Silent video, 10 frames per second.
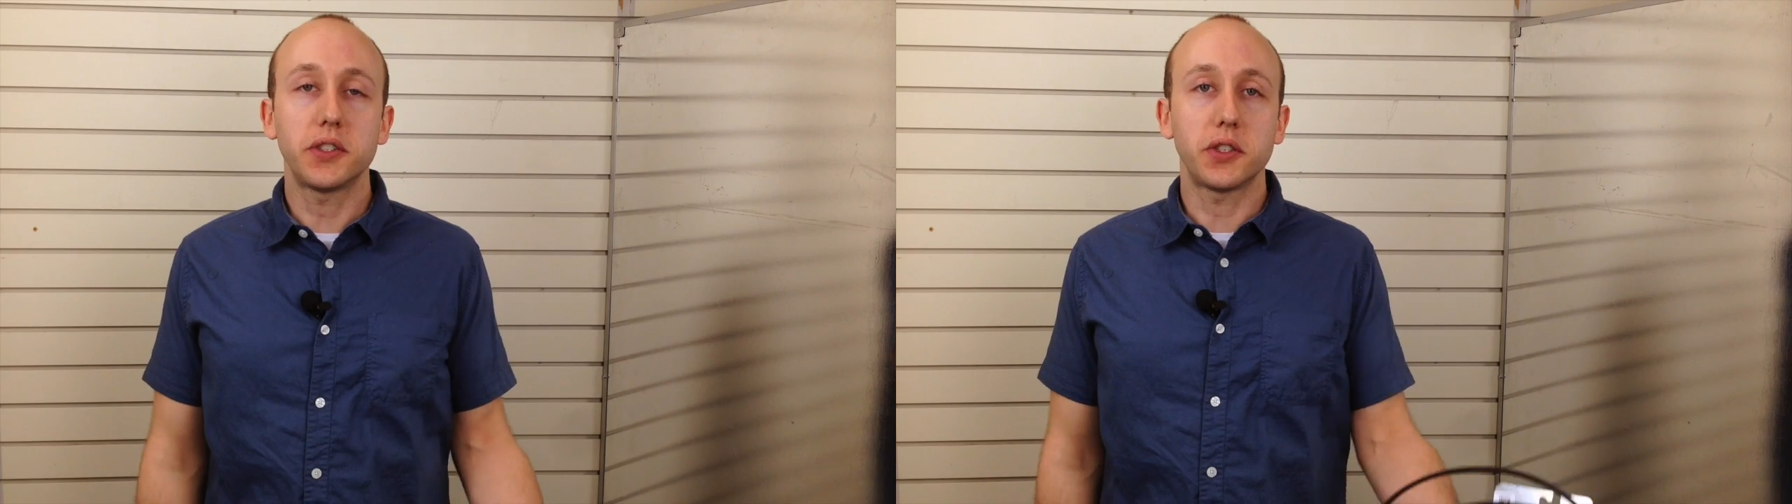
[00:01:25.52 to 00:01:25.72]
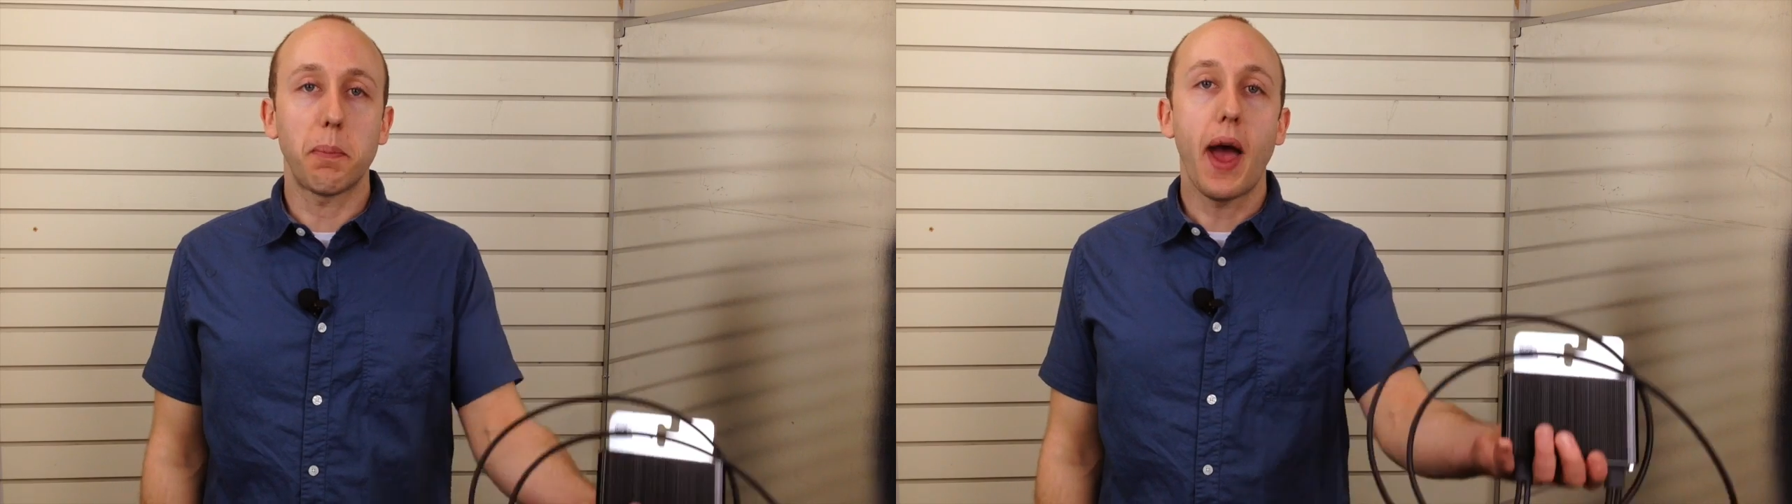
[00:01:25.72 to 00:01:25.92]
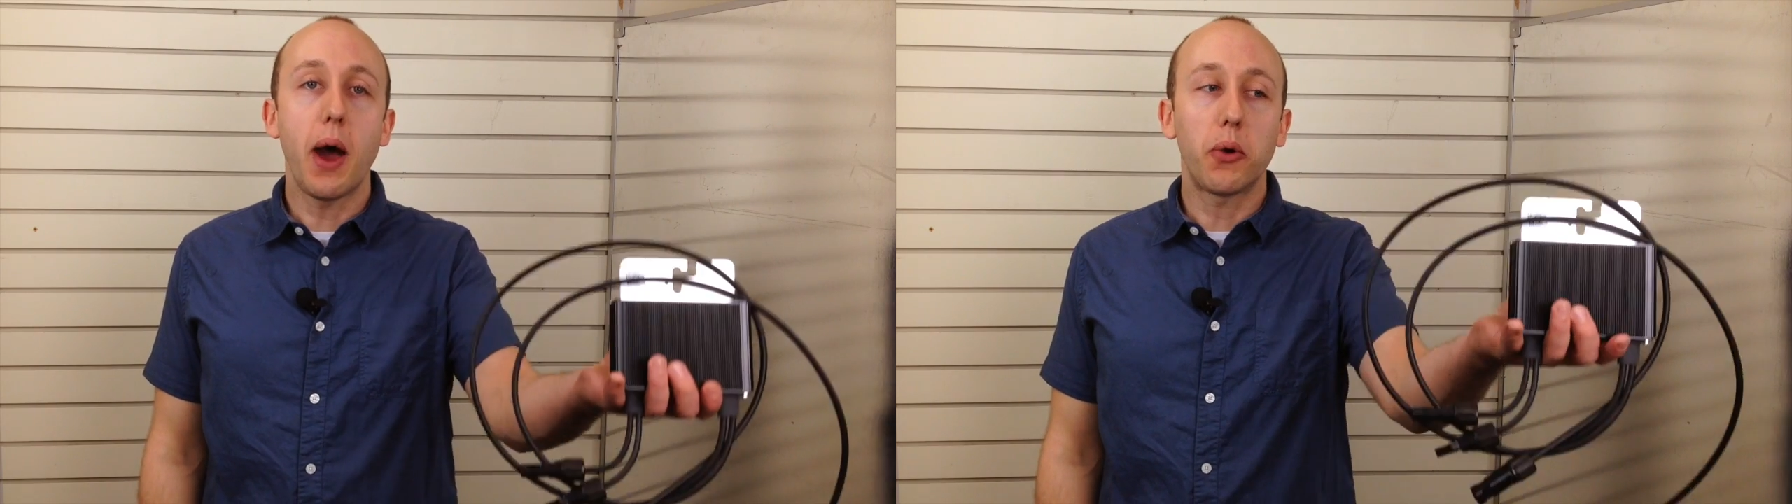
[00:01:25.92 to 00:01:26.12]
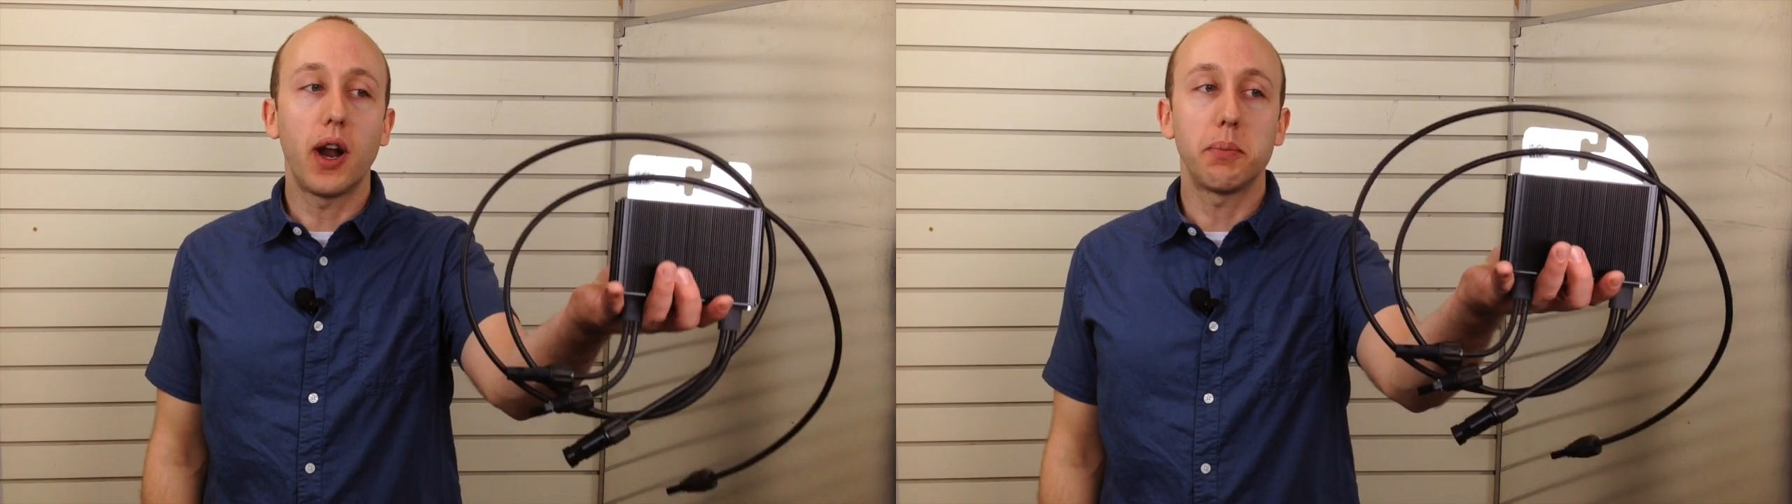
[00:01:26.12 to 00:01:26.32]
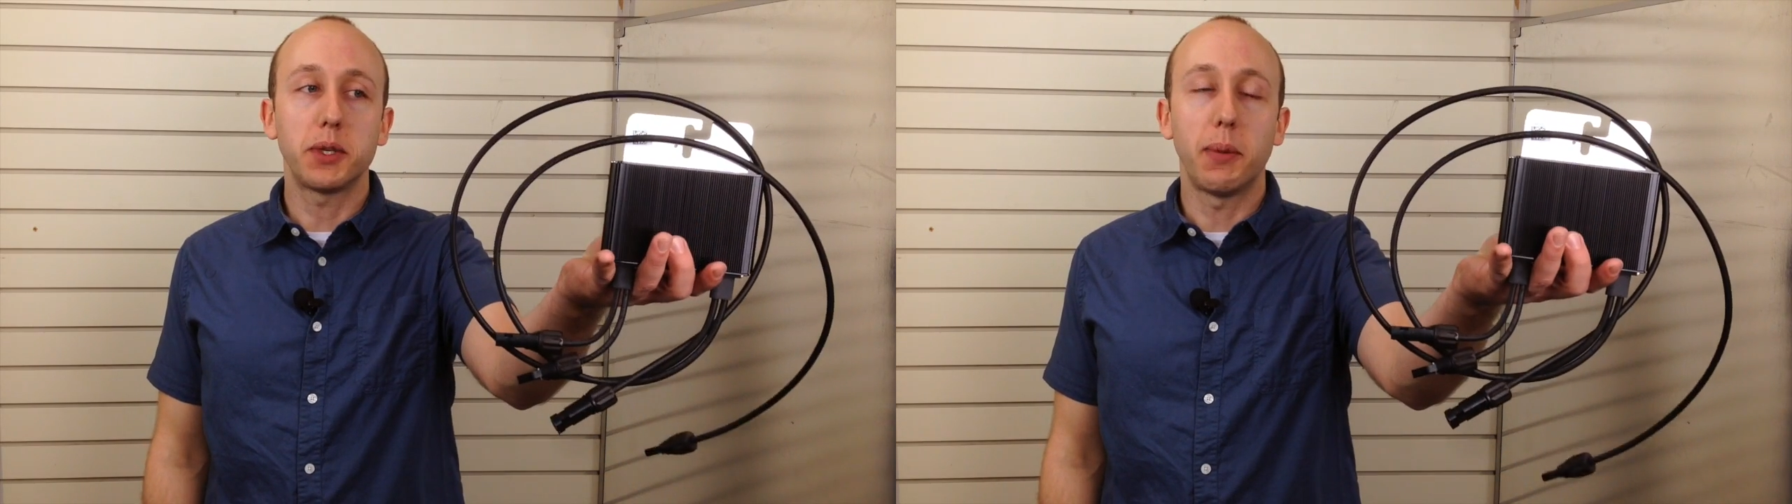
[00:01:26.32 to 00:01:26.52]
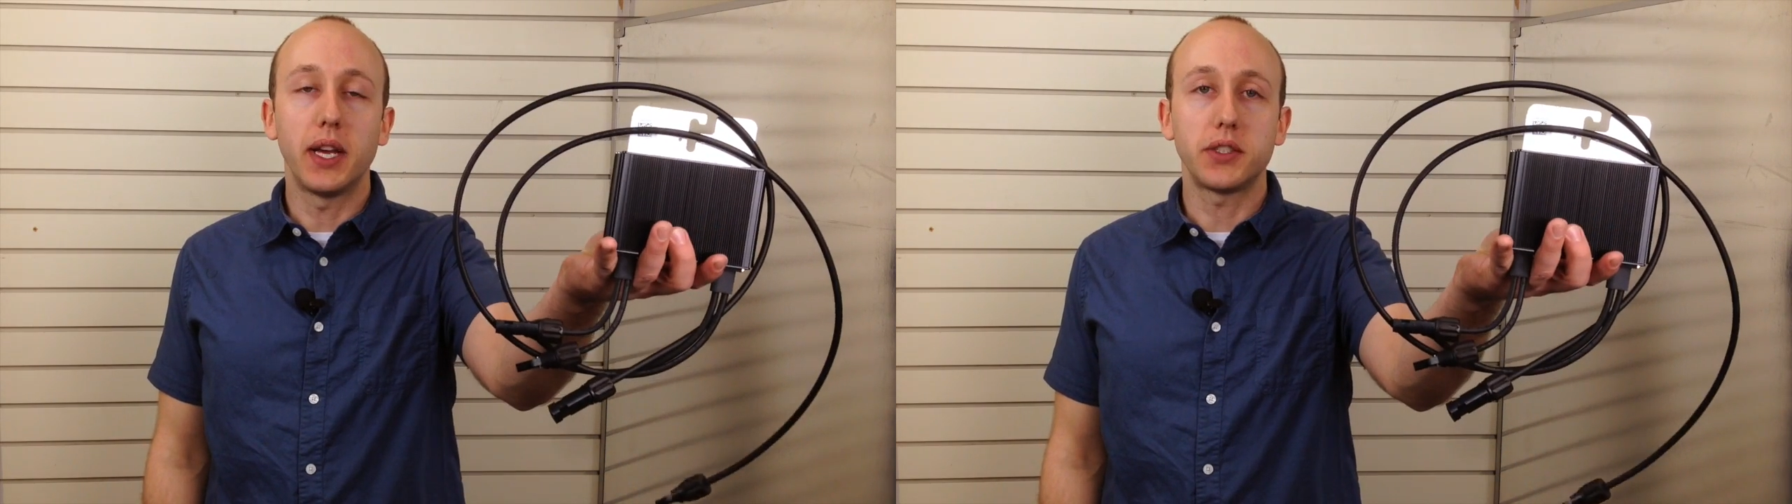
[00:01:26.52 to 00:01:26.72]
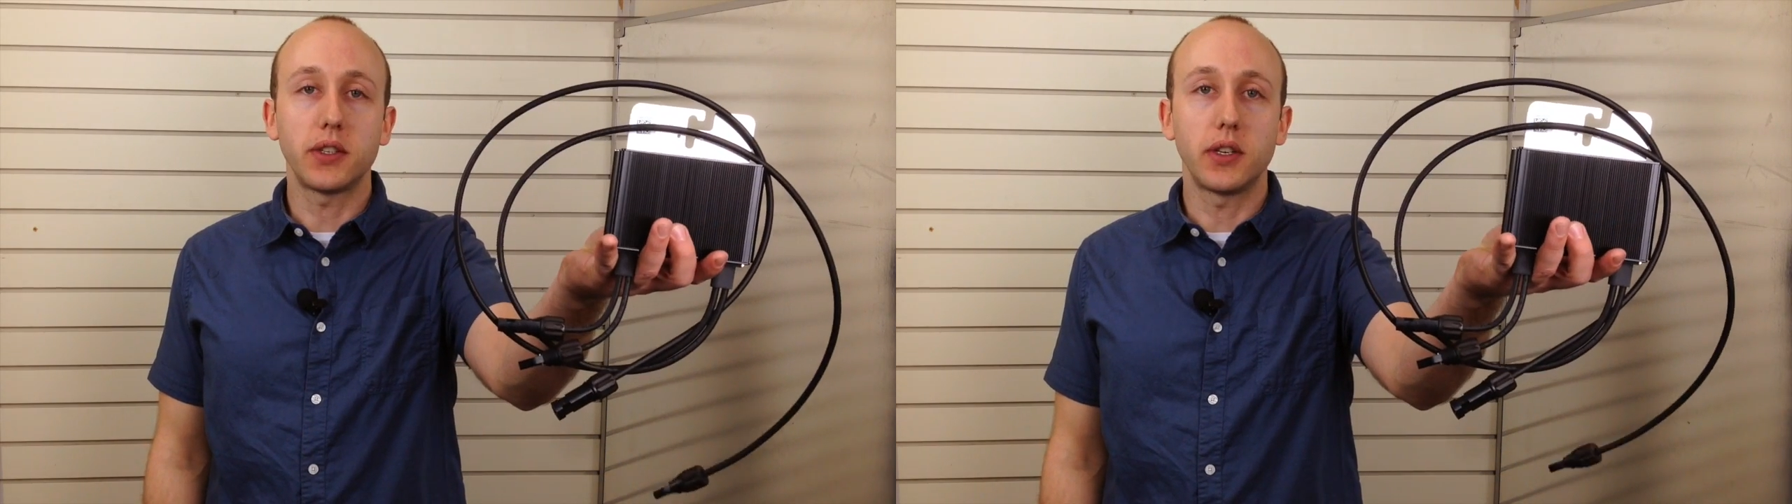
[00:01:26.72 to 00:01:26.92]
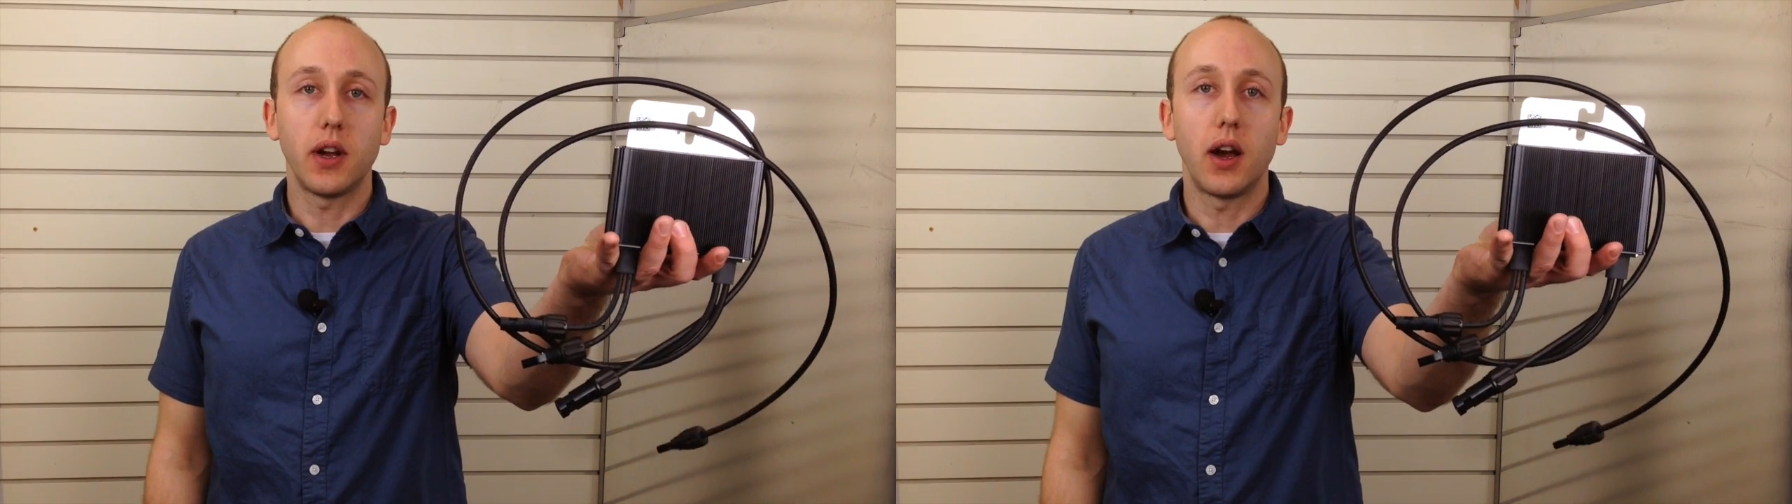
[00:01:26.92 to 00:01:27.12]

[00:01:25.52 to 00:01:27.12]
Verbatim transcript: there's a power optimizer